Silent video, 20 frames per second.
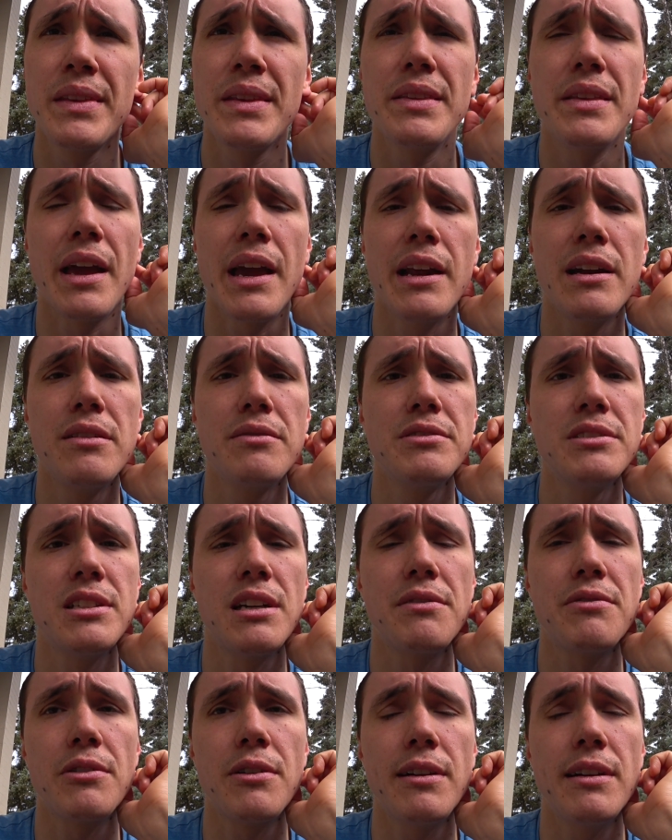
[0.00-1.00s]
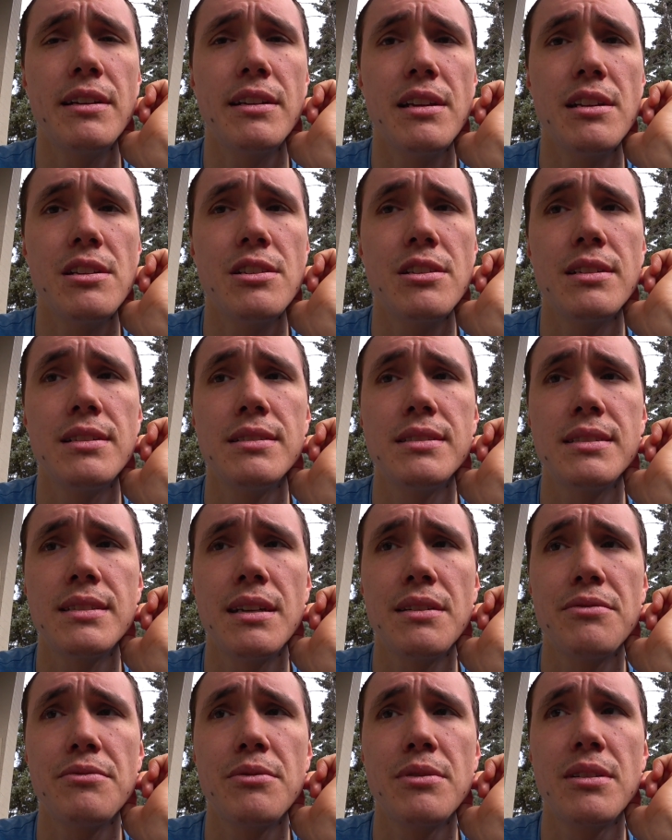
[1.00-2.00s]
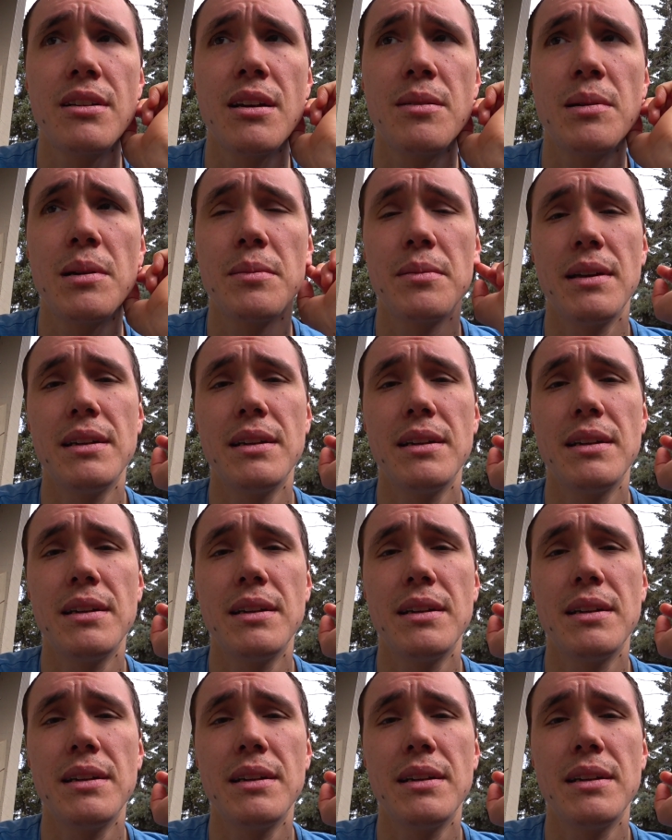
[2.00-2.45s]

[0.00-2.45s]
native stuff or indigenous stuff would come up.